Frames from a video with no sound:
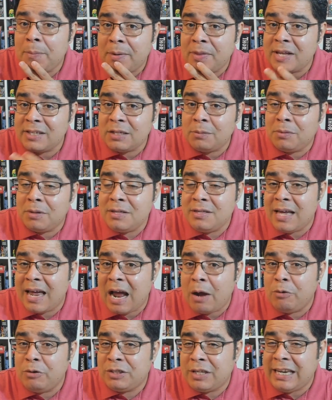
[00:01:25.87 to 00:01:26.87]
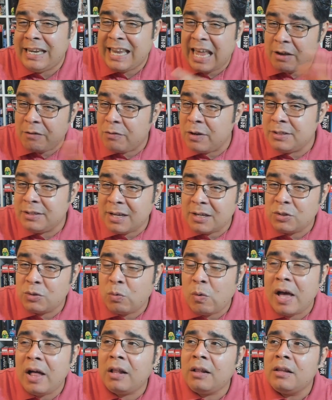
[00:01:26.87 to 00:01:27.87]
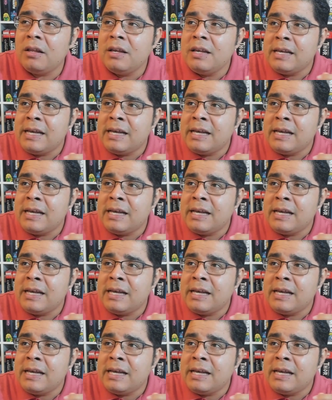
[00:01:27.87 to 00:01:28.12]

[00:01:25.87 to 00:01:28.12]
And that's something that I would say Netflix does well,